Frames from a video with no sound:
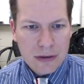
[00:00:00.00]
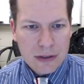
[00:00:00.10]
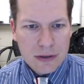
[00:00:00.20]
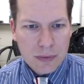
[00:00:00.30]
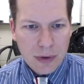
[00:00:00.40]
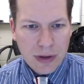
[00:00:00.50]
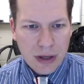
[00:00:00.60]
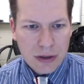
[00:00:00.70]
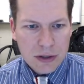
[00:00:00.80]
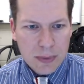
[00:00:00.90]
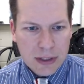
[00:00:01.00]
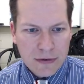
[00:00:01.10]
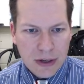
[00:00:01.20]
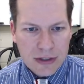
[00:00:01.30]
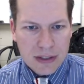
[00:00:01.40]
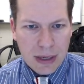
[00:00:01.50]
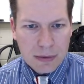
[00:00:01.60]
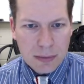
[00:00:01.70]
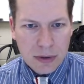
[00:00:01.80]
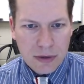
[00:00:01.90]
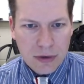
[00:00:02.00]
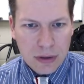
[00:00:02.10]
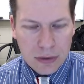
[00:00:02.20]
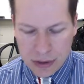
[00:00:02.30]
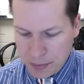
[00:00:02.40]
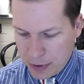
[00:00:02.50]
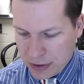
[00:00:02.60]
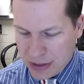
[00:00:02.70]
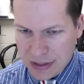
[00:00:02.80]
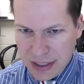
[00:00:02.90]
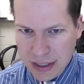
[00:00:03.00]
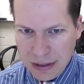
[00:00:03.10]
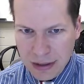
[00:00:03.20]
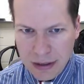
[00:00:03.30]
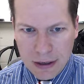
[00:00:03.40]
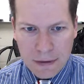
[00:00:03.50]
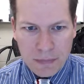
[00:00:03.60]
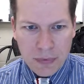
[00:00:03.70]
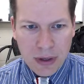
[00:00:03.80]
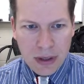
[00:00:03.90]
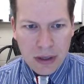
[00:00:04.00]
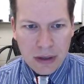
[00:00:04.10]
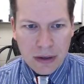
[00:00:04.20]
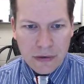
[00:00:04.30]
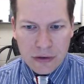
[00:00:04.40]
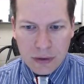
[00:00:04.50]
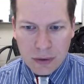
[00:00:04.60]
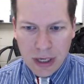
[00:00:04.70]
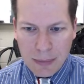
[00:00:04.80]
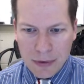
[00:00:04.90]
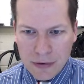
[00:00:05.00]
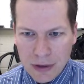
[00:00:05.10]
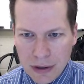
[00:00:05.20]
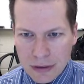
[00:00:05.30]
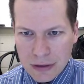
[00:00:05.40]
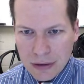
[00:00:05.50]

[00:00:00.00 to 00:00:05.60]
Smooth color, specified steps, preview. Let's put it to 10. And let's see what happens there.